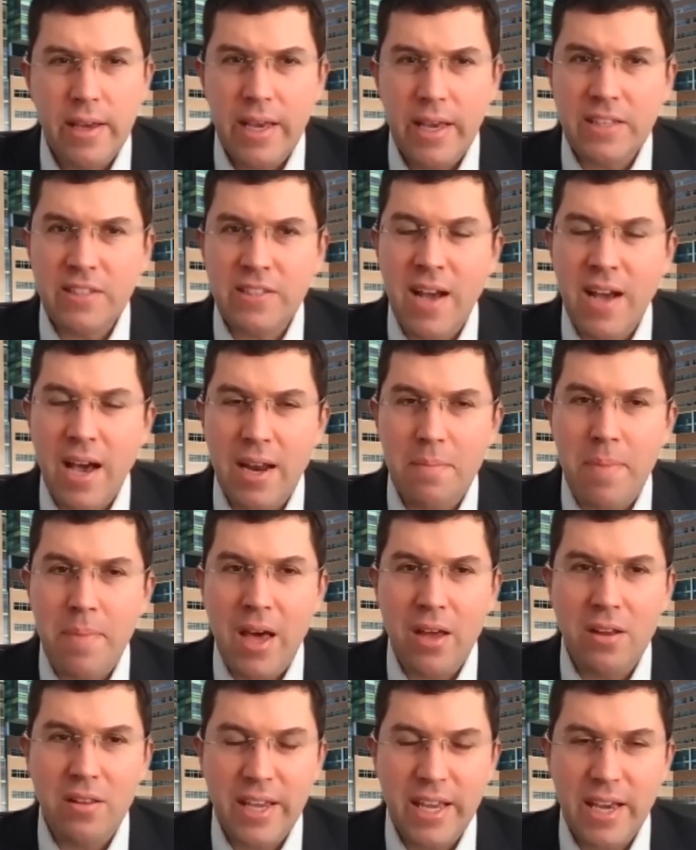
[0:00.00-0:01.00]

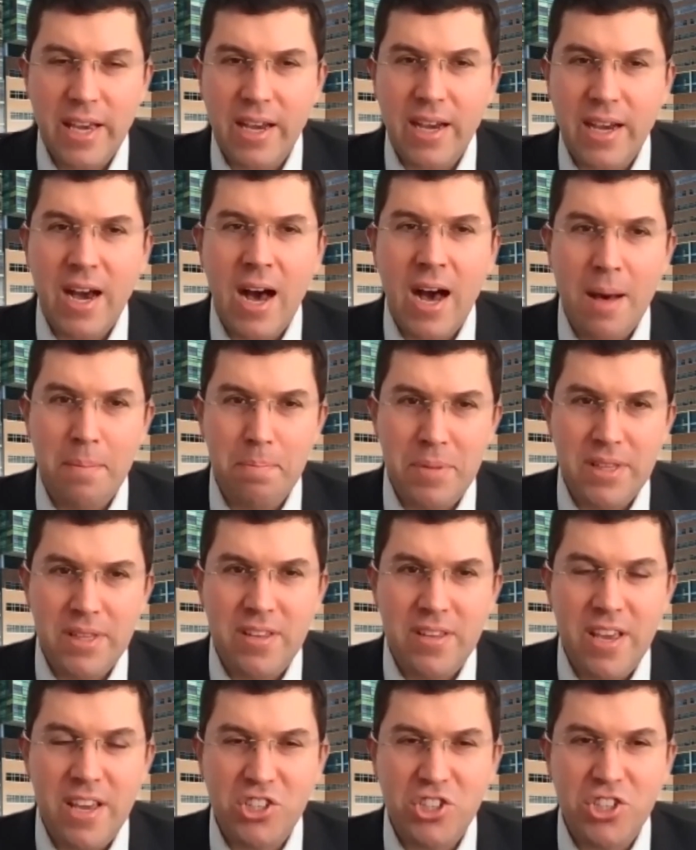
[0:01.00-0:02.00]
about like a
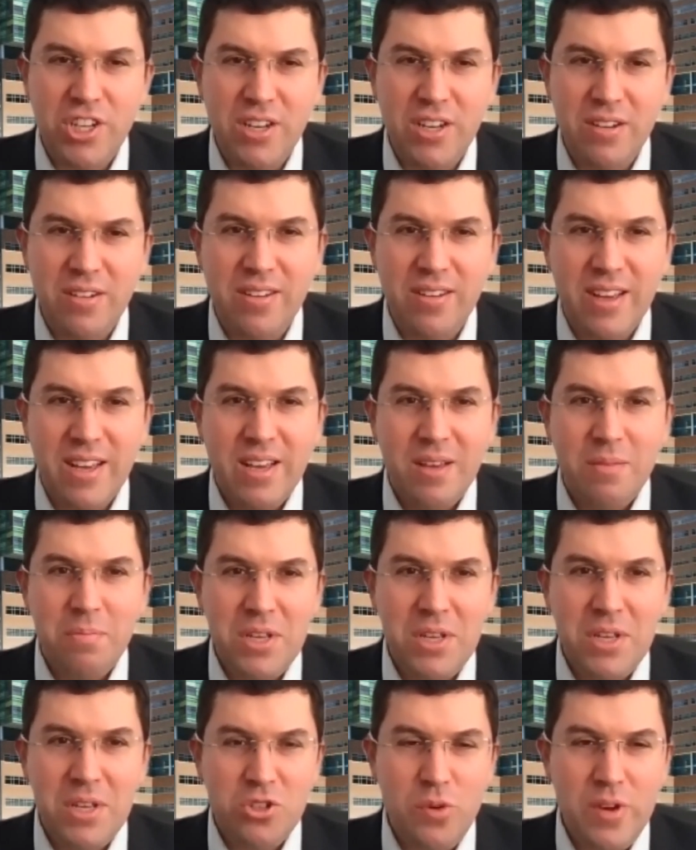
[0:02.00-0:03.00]
competition
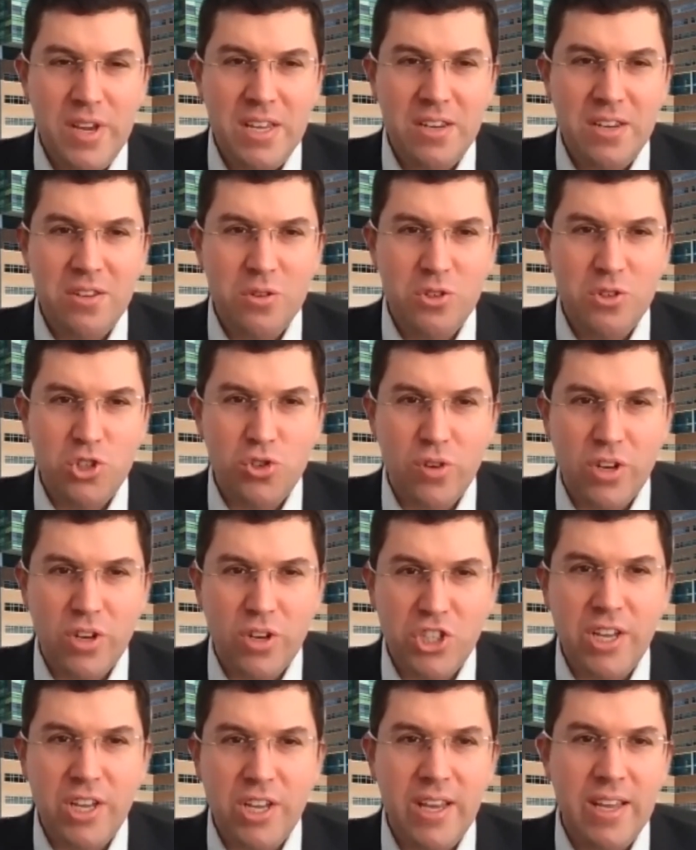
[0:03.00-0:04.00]
between
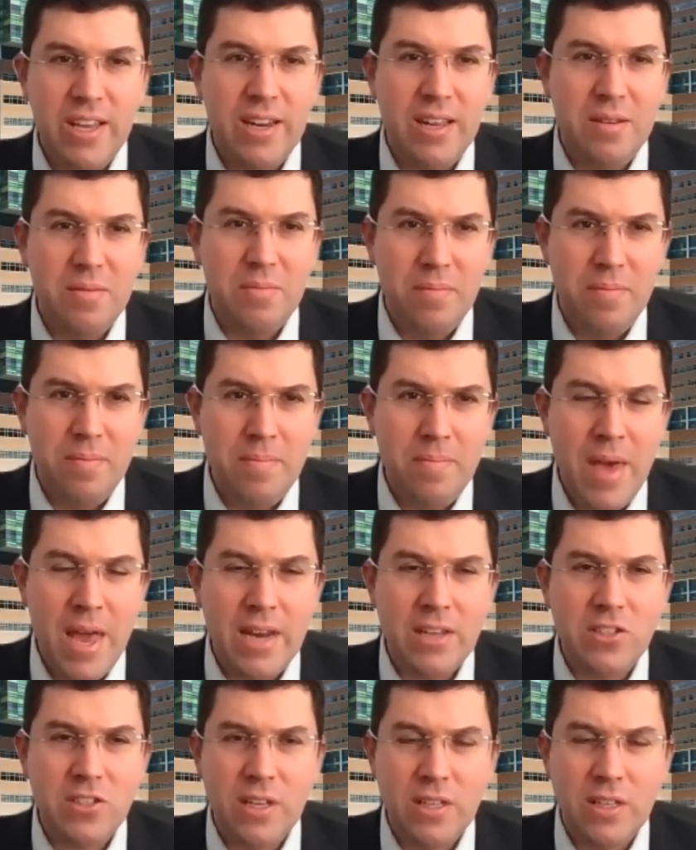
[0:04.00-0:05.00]
nutrition and
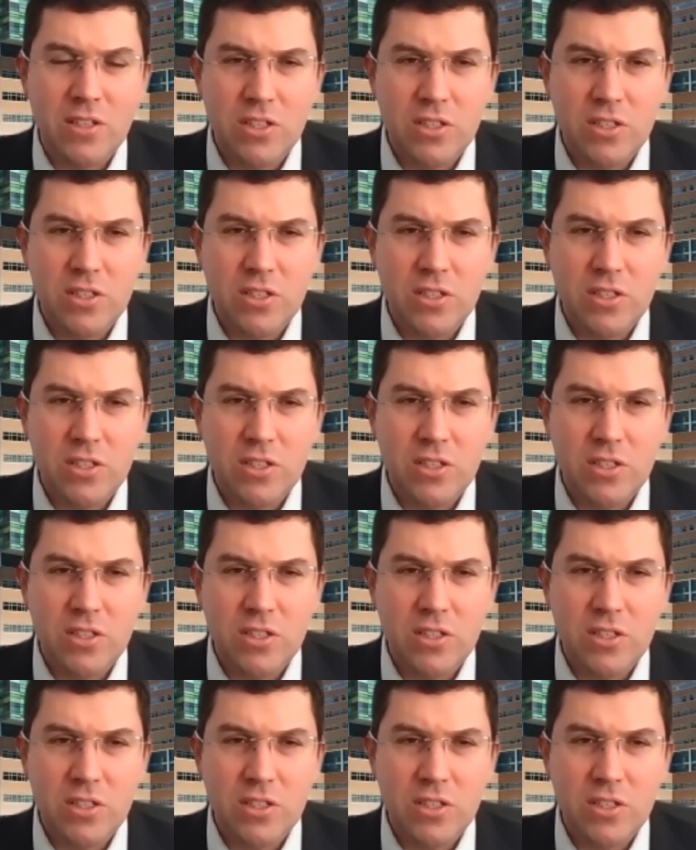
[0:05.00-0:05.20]
medicines.